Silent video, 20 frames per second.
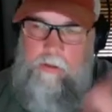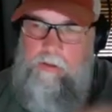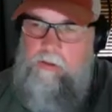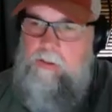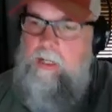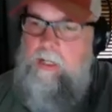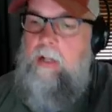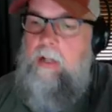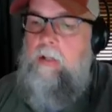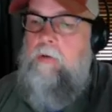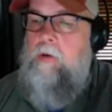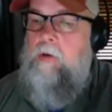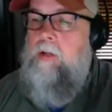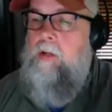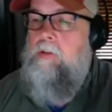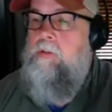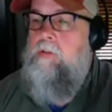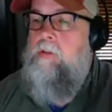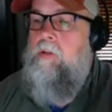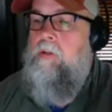Exactly right,
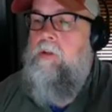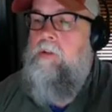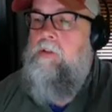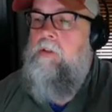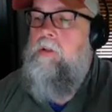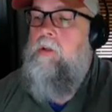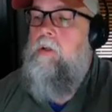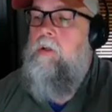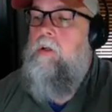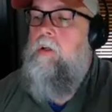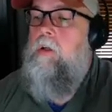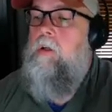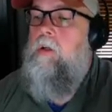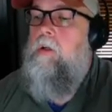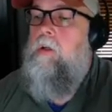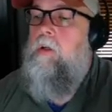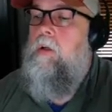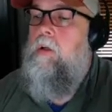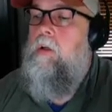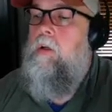Izzy.
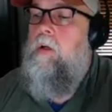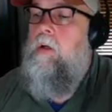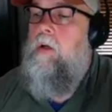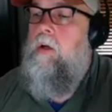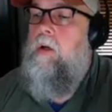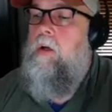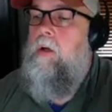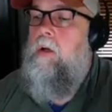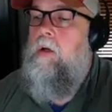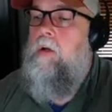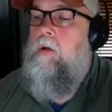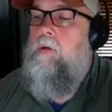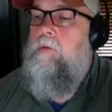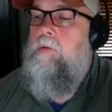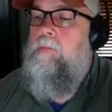Uh,